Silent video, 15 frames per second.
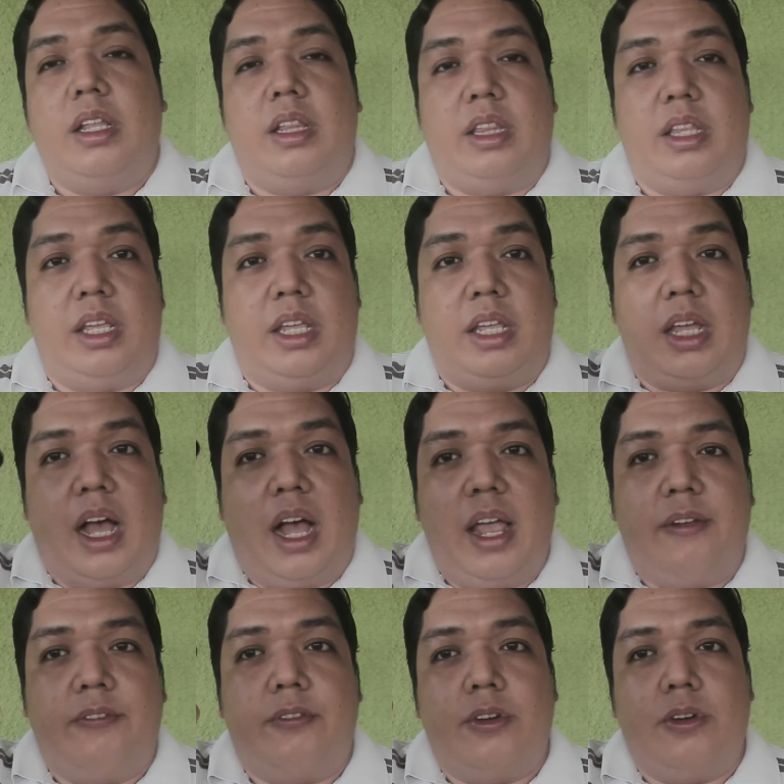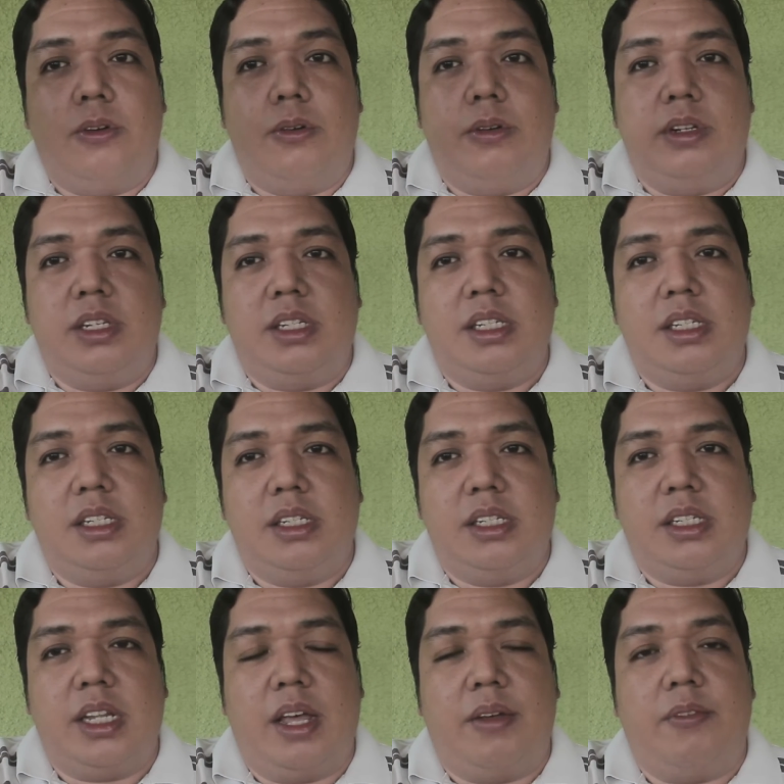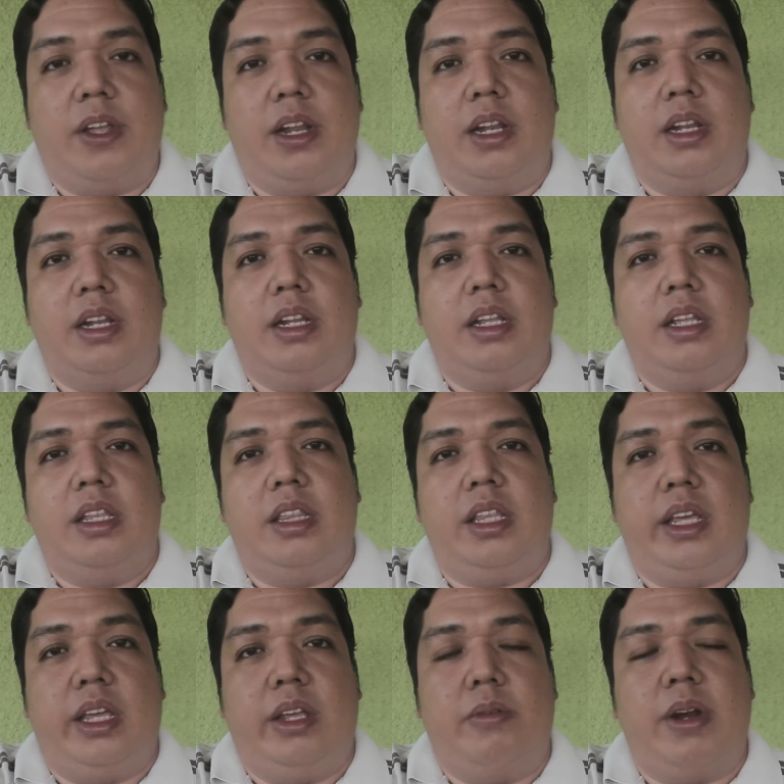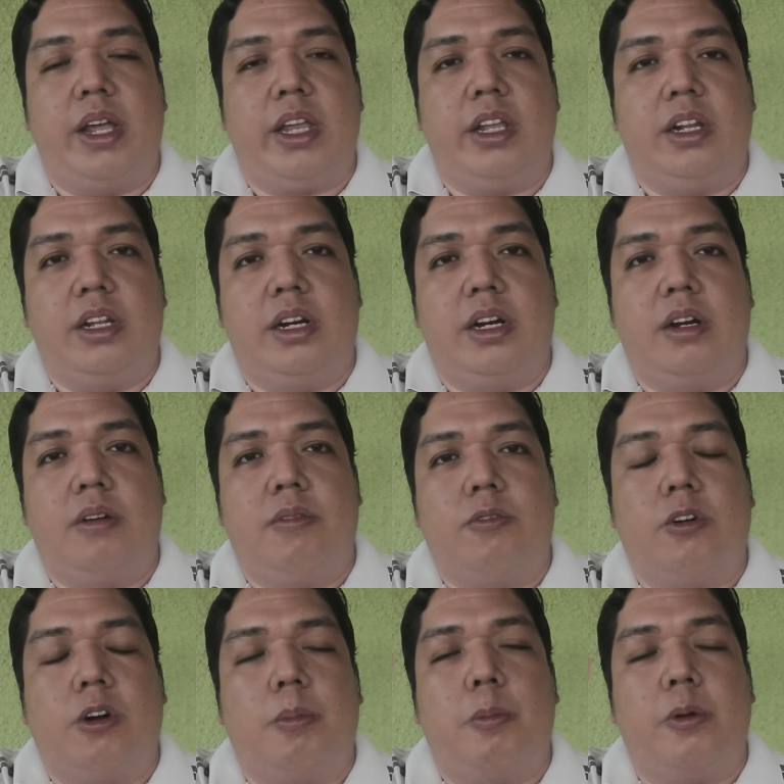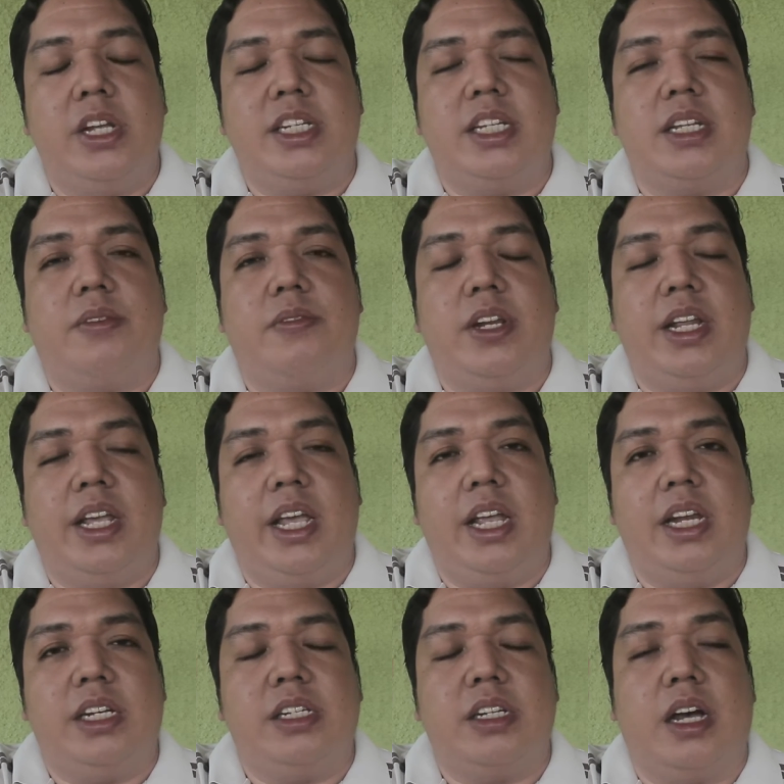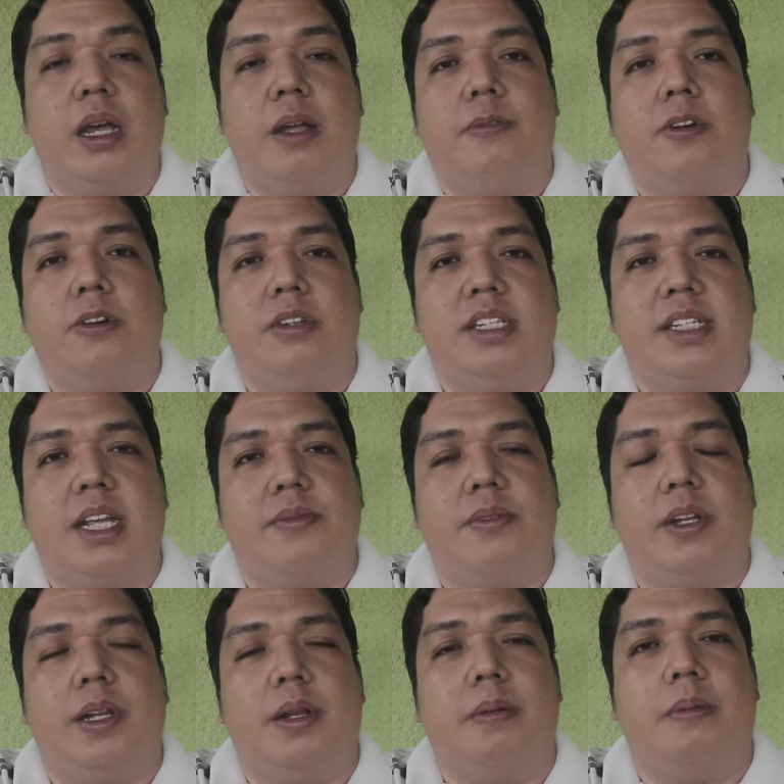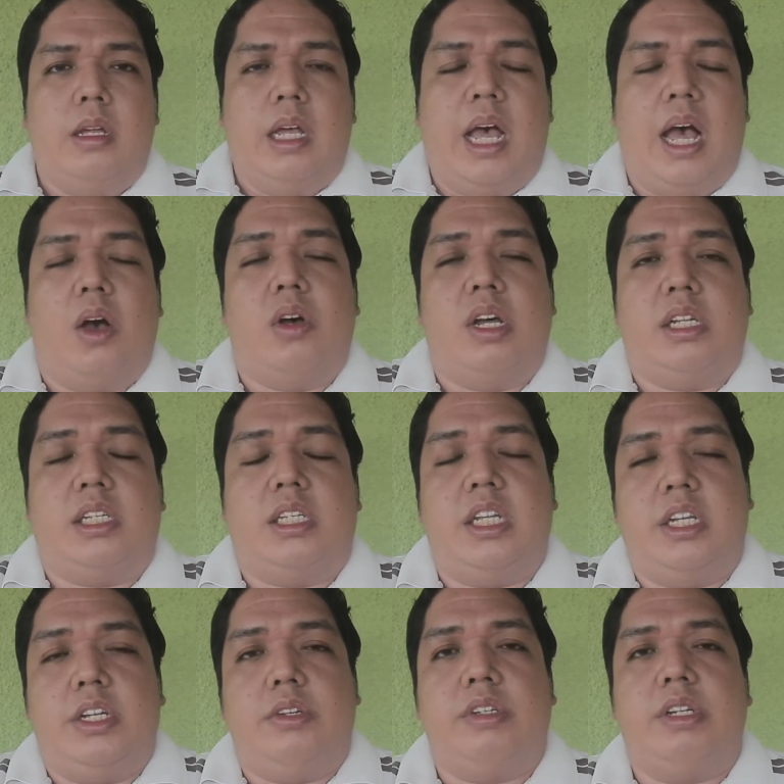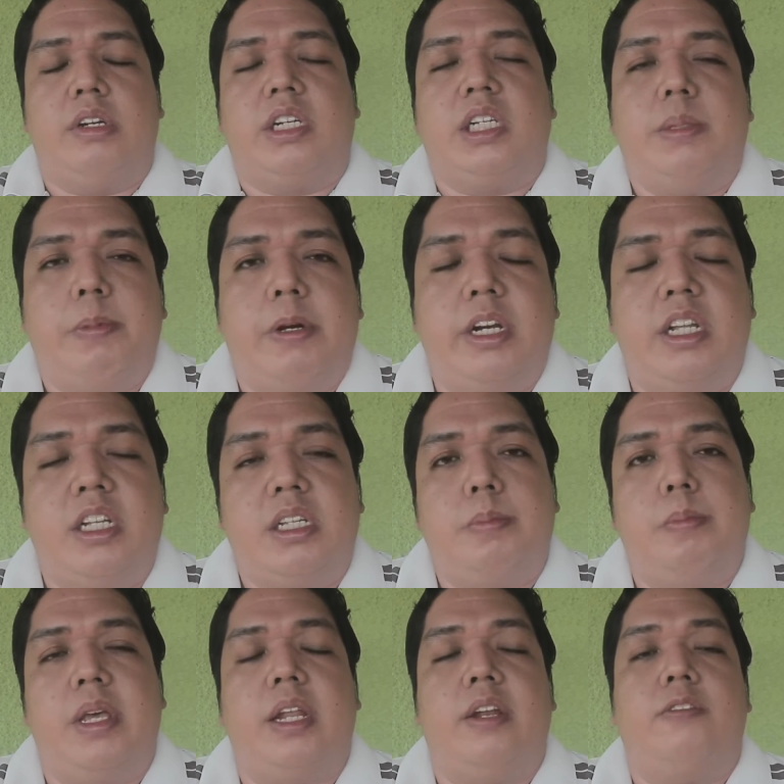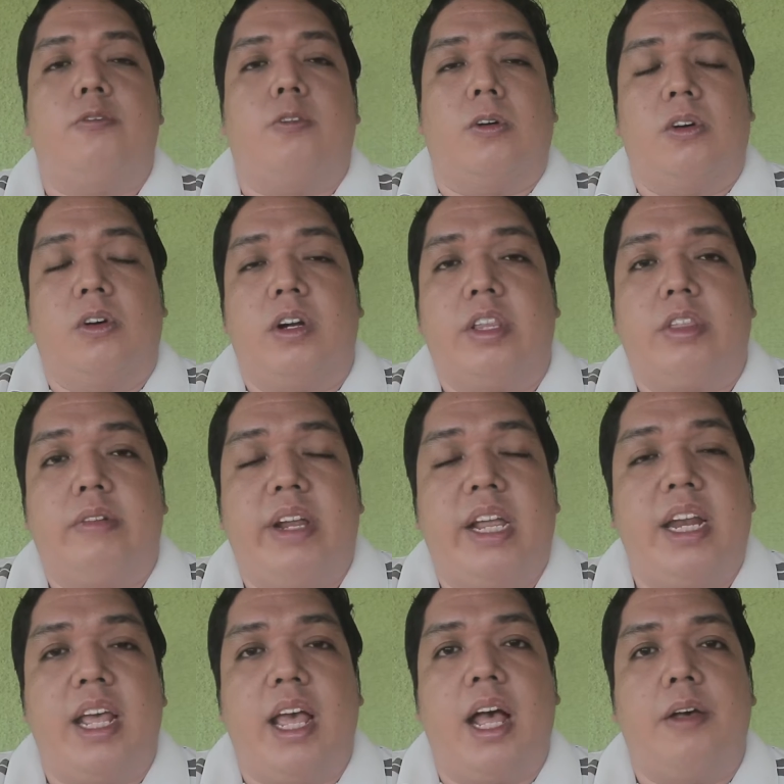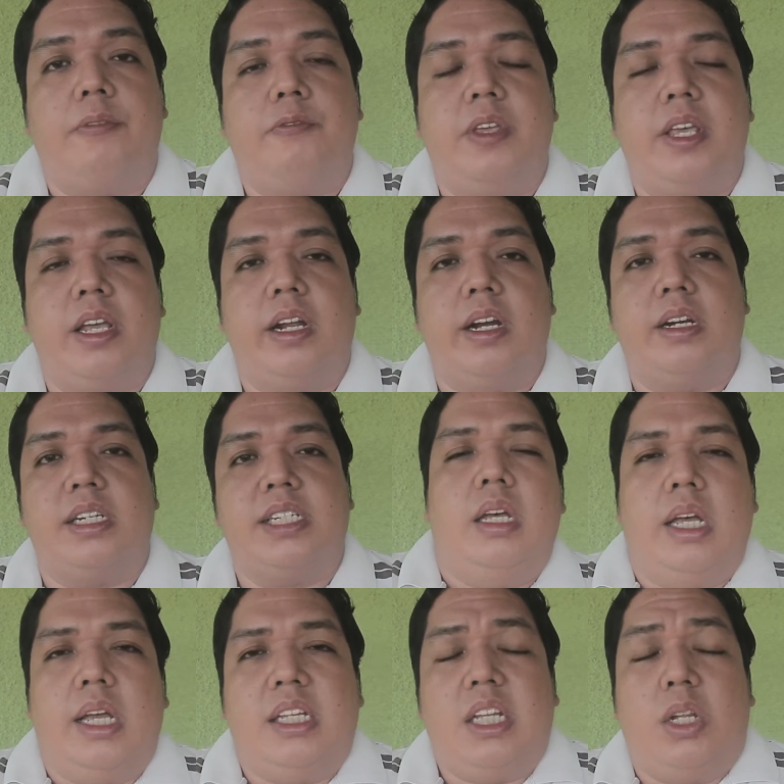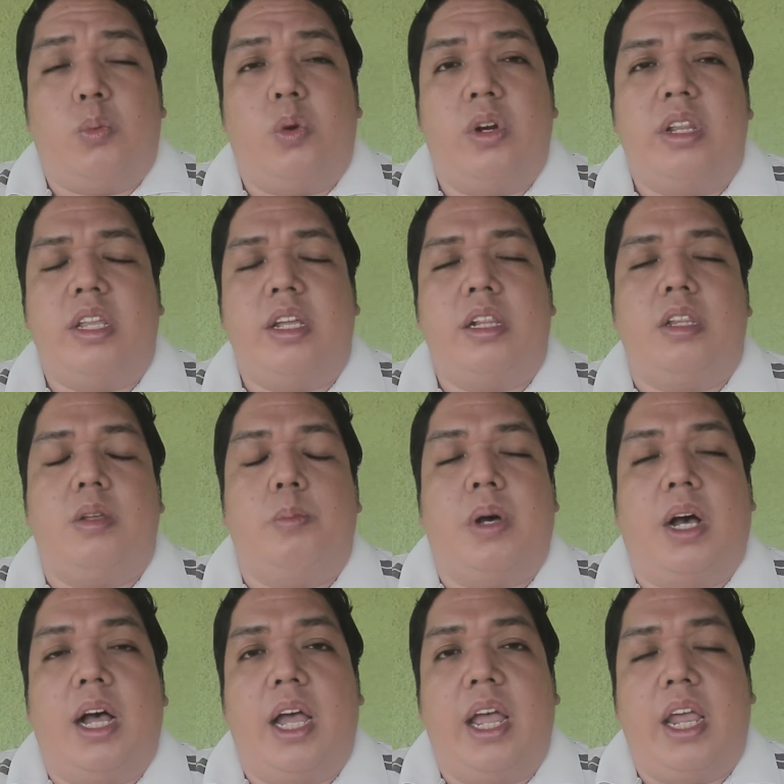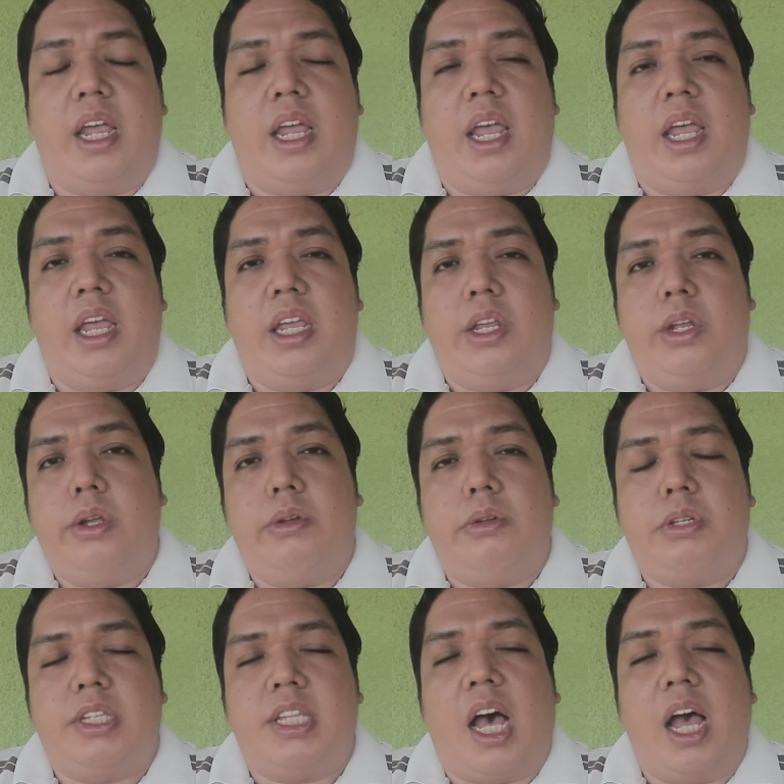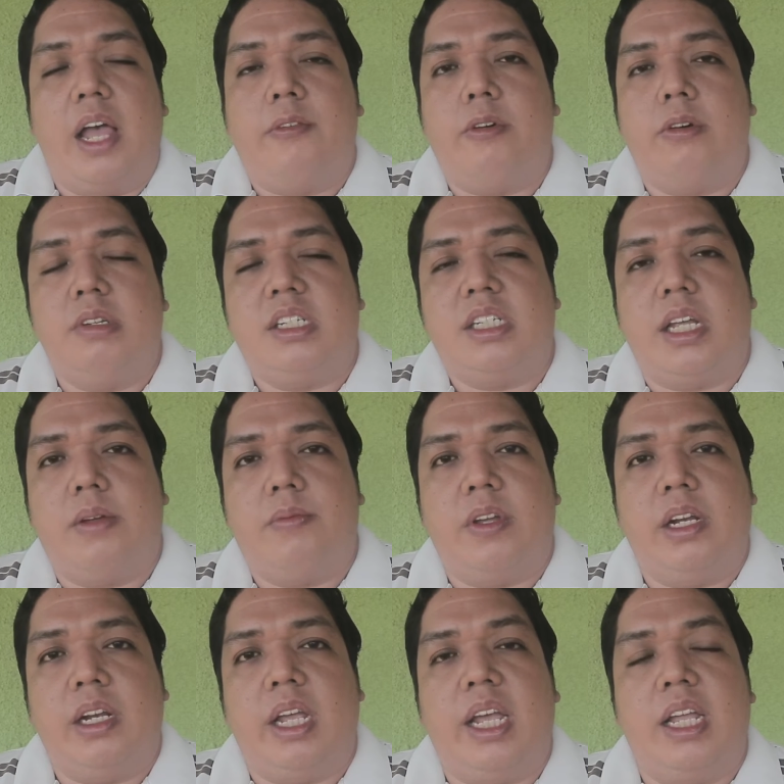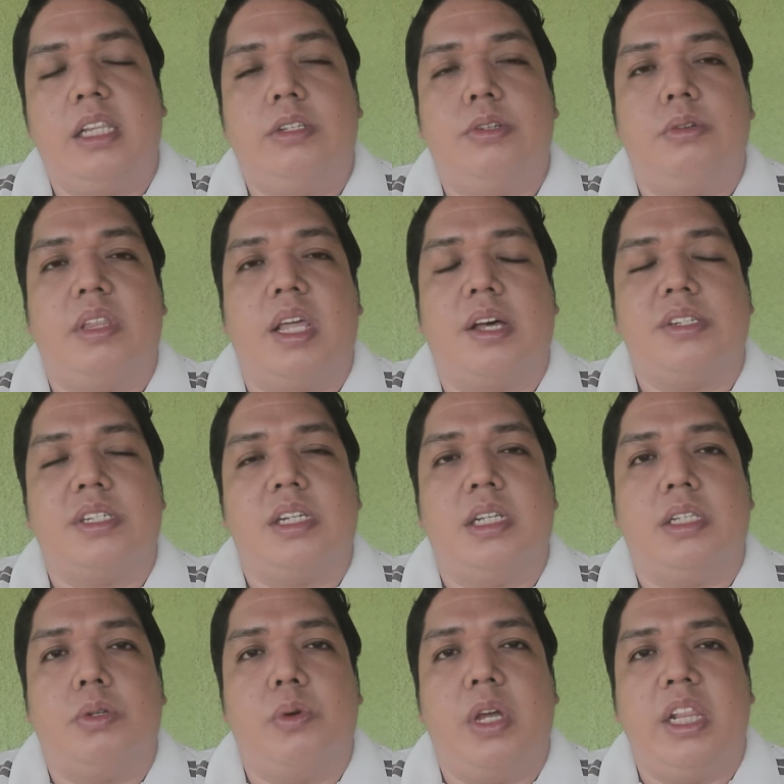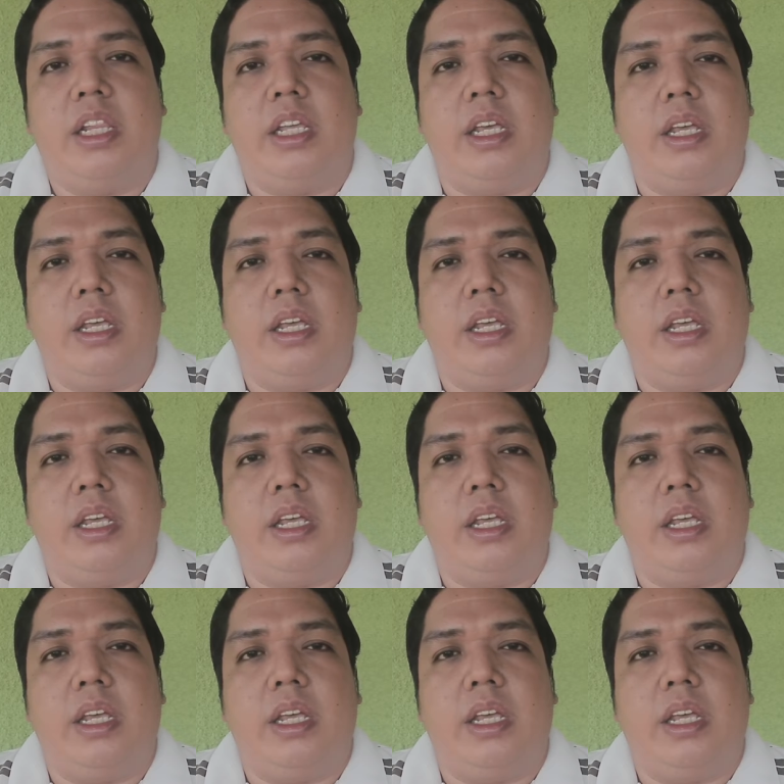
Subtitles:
the iPhone 7, the regular 4.7-inch iPhone 7. How has the user experience been for 3.5 years? Is it worth it to buy a used iPhone 7 in 2020?